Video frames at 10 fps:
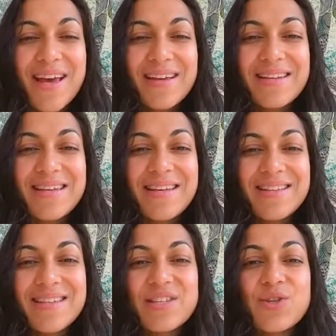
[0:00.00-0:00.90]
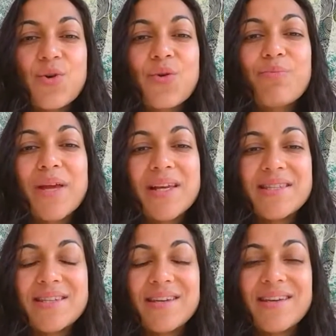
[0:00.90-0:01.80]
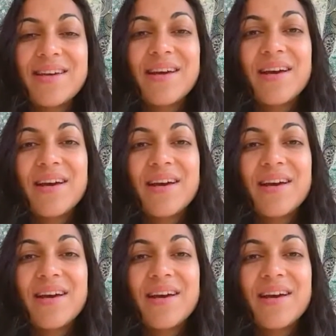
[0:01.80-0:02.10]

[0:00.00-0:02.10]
techniques, is your ability